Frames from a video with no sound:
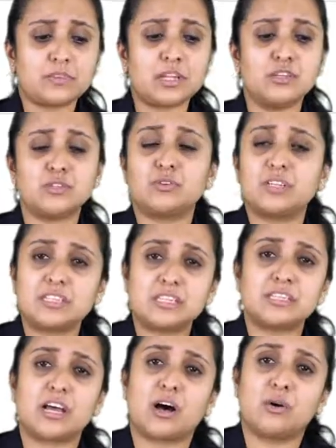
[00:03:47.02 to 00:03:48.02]
So, this
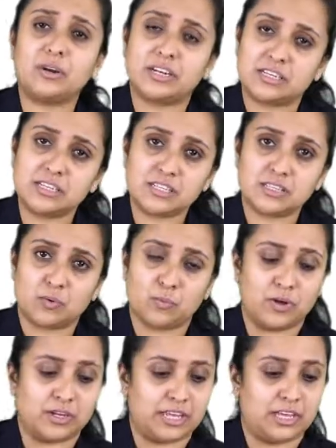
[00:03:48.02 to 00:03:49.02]
is how it is
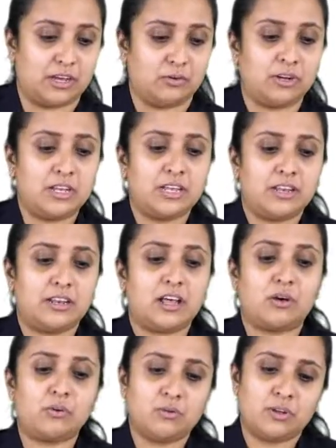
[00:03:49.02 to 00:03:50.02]
working out.
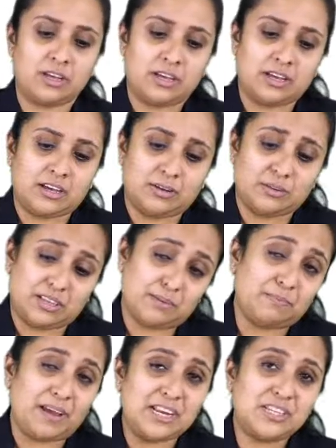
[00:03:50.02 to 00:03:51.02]
Now, the
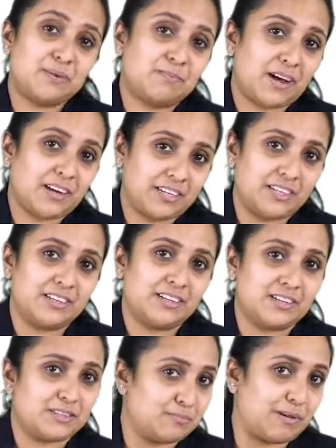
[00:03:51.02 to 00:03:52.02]
major part here
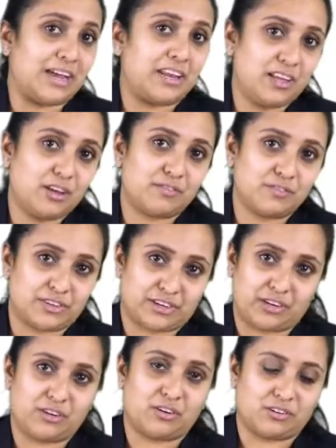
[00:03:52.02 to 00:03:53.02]
is mining of the
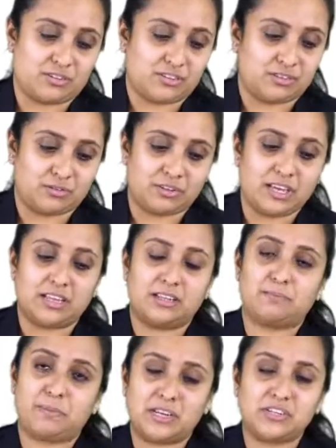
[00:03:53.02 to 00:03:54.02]
records, okay, the
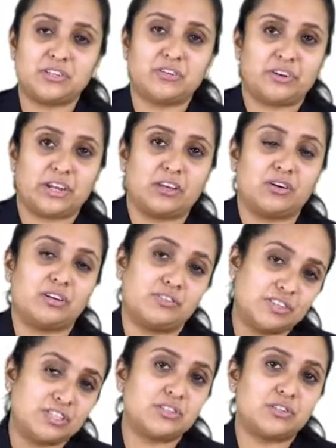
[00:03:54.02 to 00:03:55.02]
patient record,
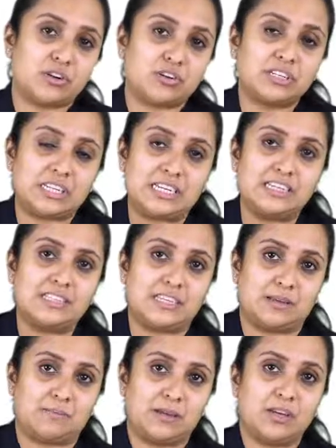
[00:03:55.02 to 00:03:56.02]
which is not easy
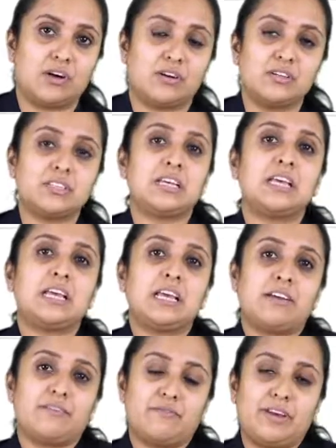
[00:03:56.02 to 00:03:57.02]
because
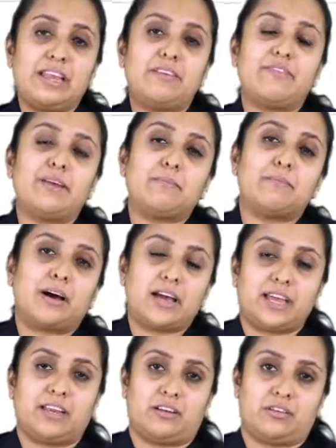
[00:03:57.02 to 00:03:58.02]
when we
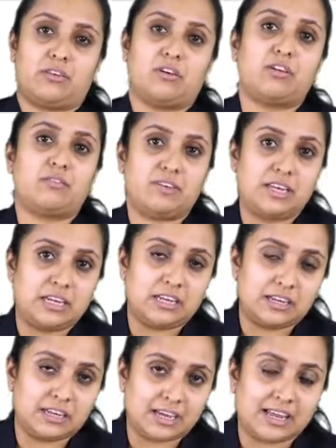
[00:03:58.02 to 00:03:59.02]
mine or we
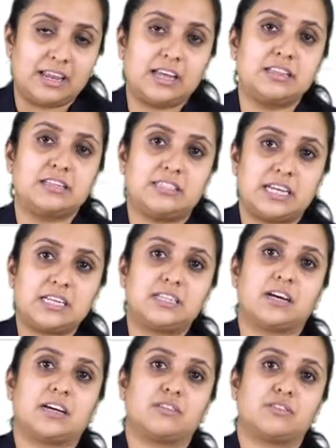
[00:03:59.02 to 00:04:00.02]
collect the data